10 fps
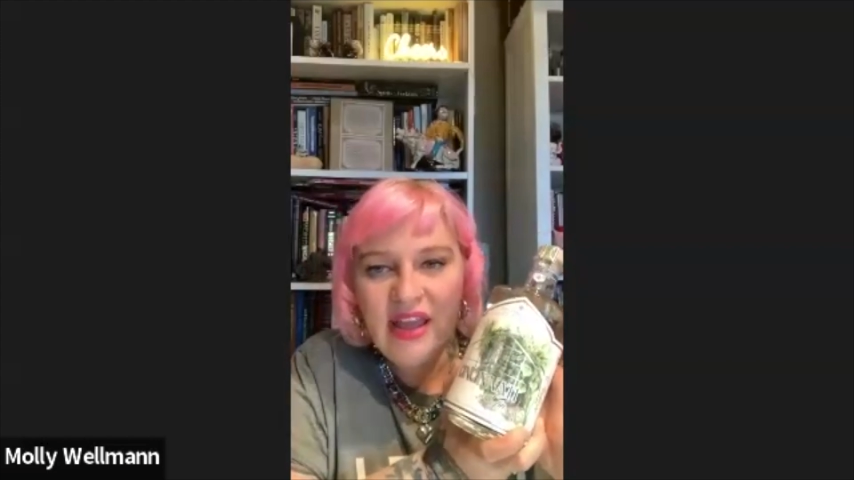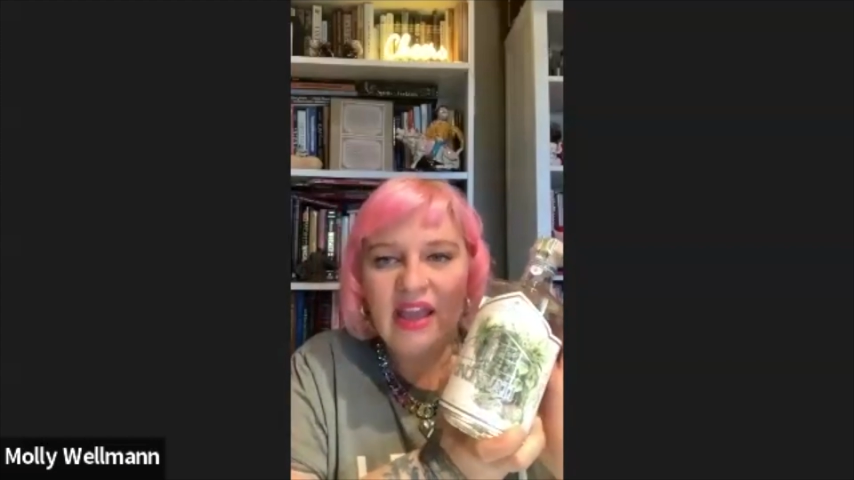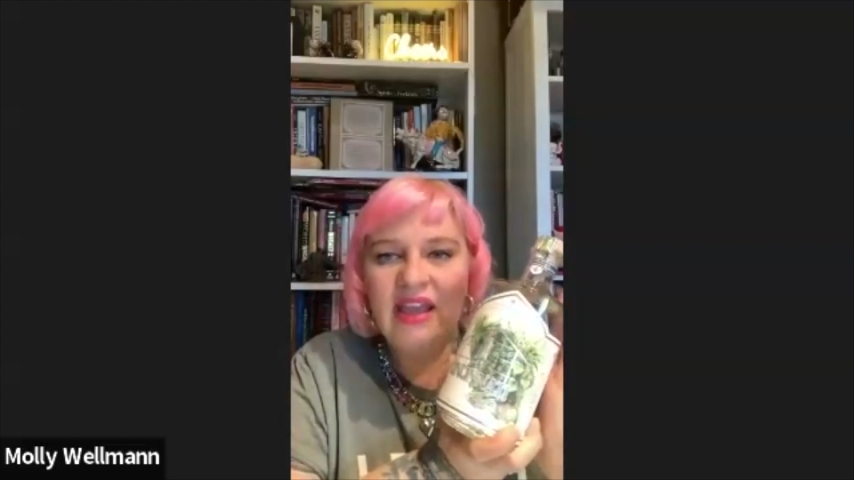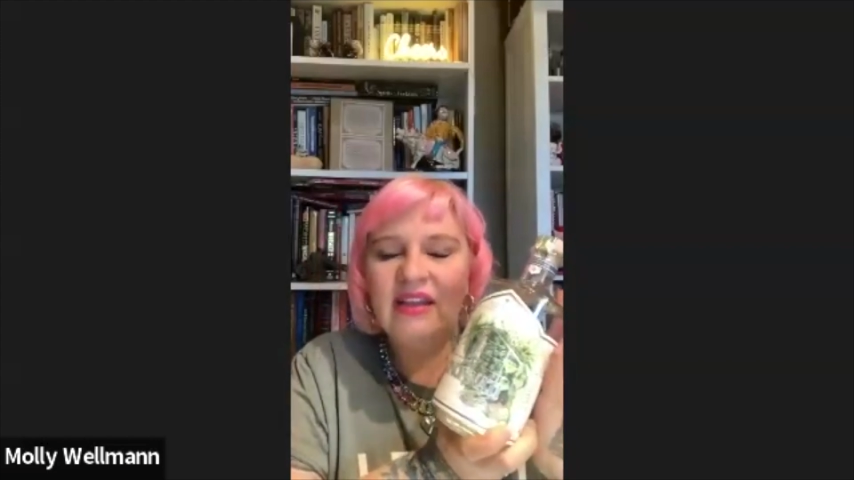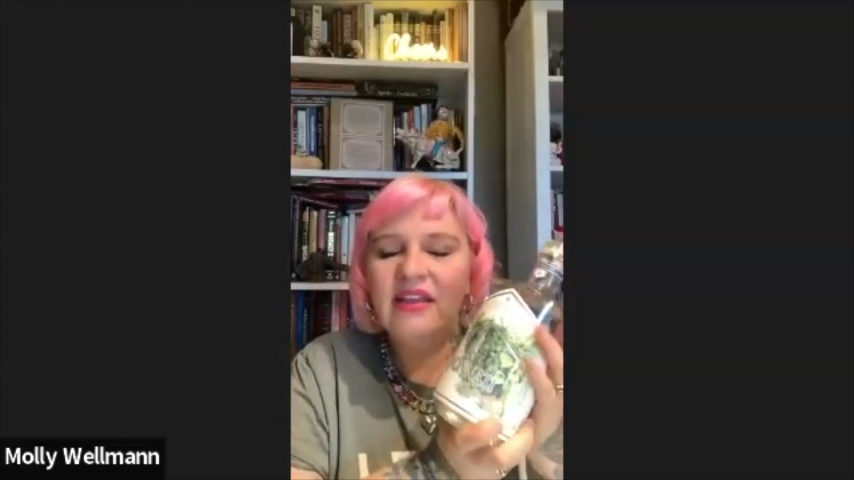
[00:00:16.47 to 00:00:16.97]

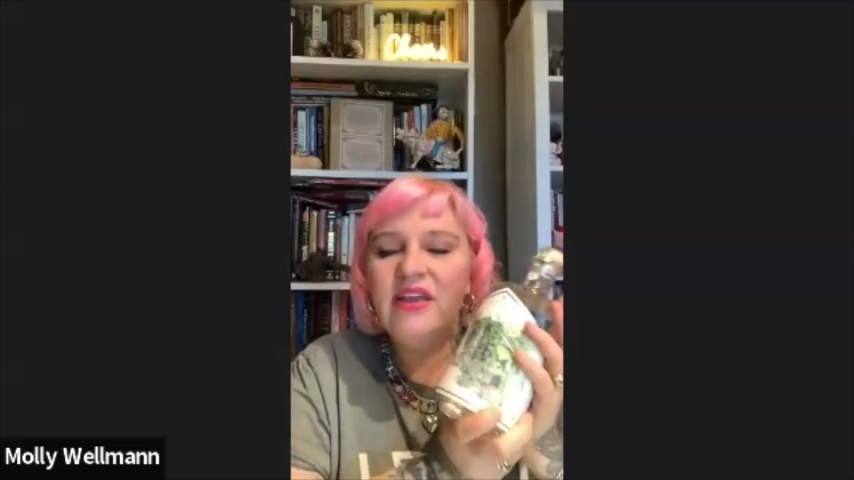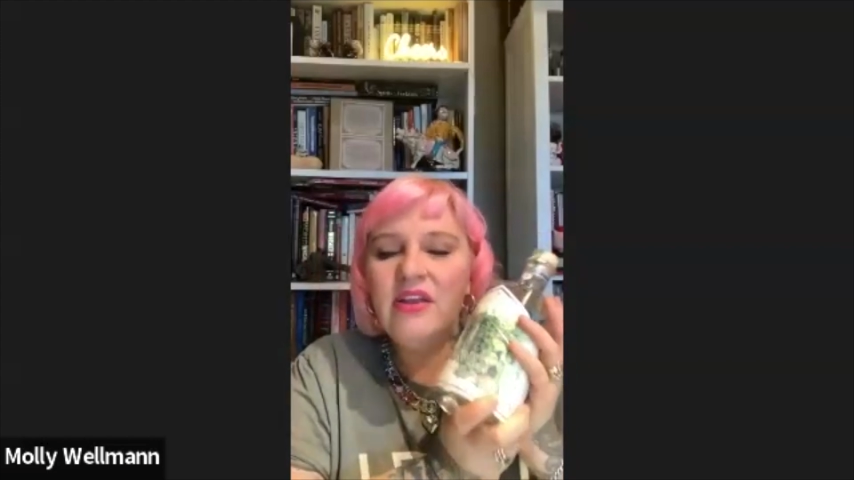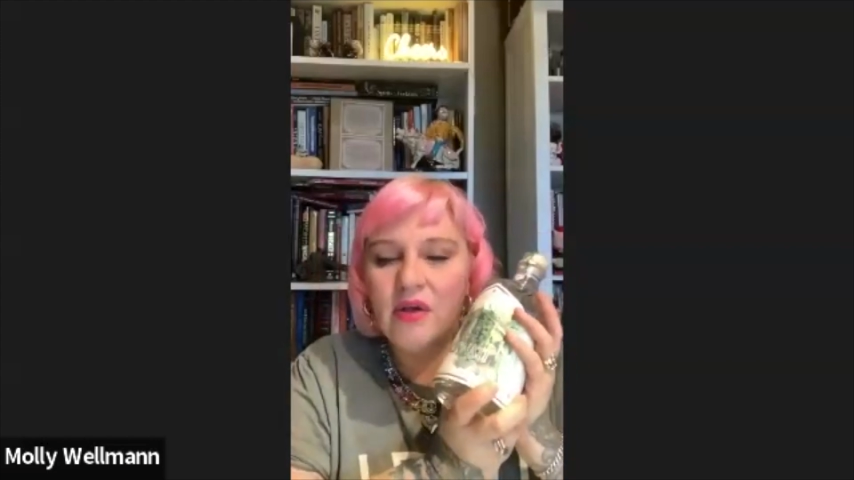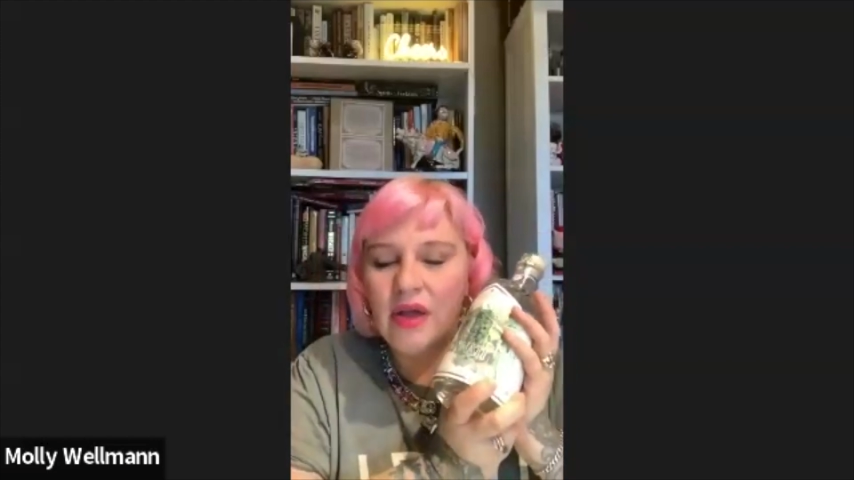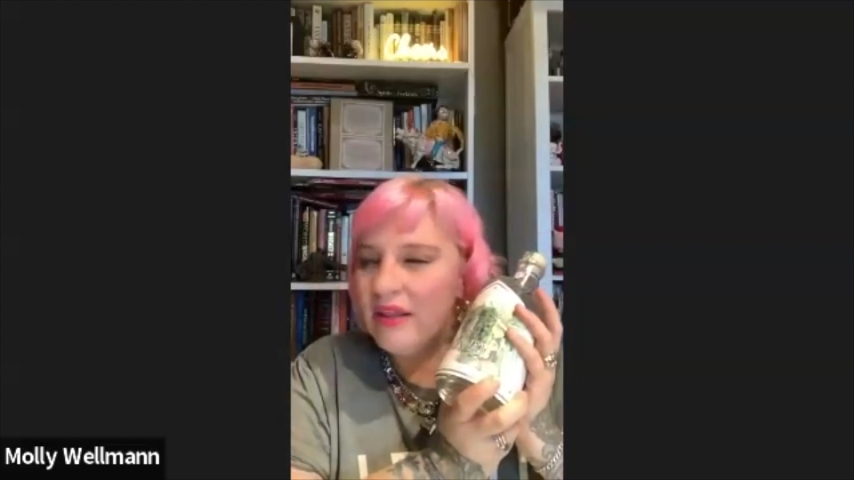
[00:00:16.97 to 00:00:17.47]
And,
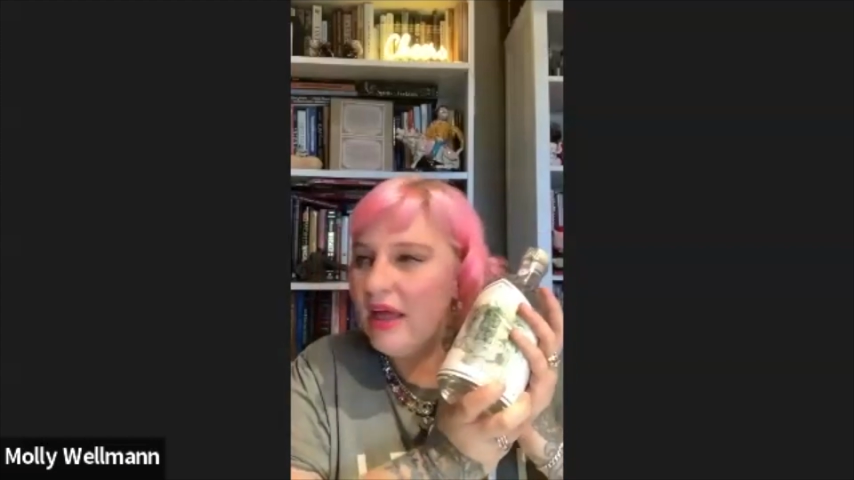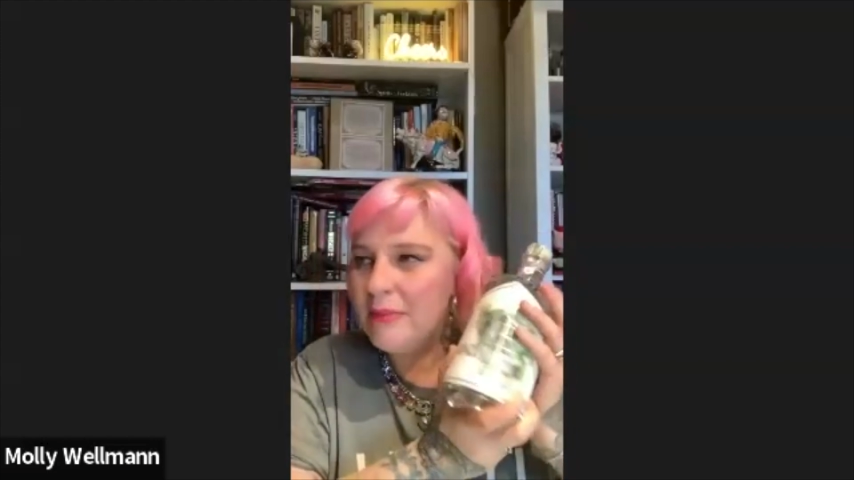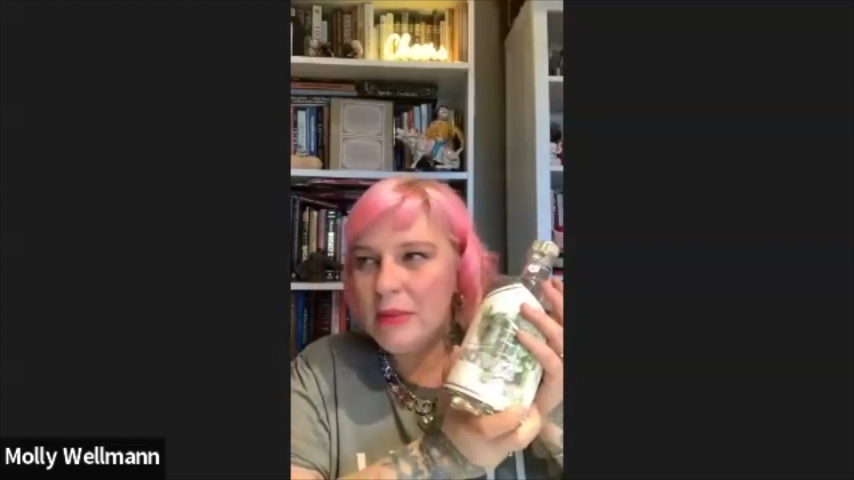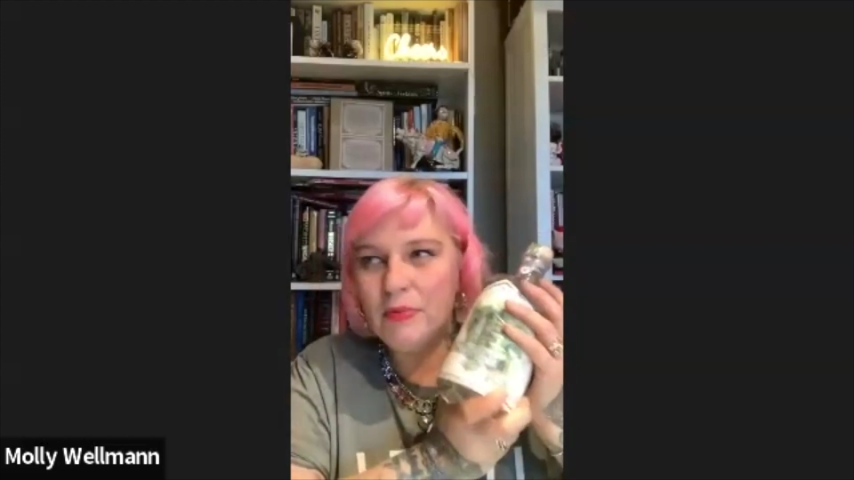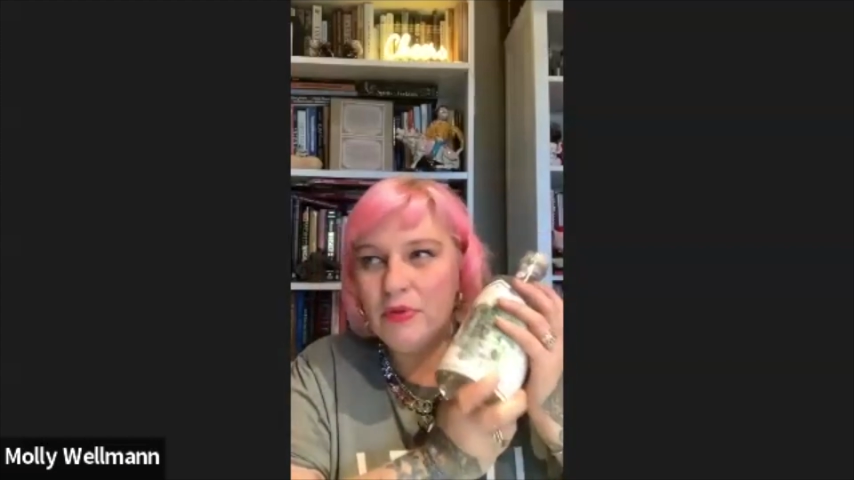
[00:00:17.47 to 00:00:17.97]
a lot of
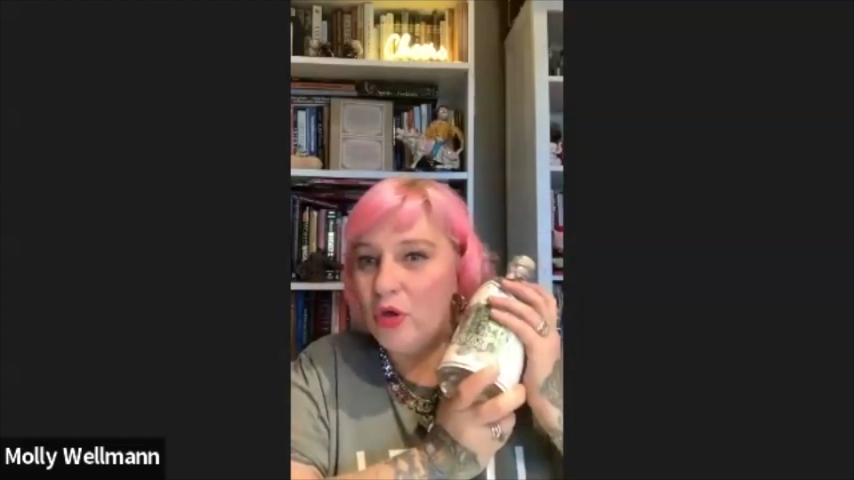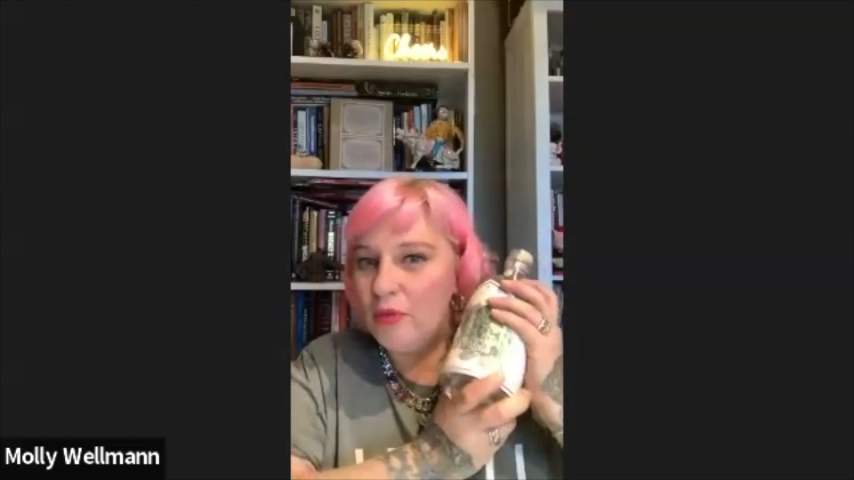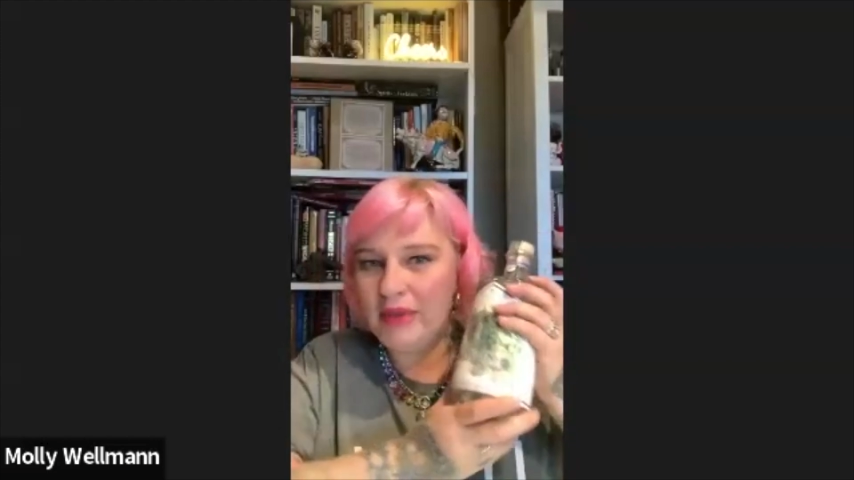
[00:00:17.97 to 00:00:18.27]
people know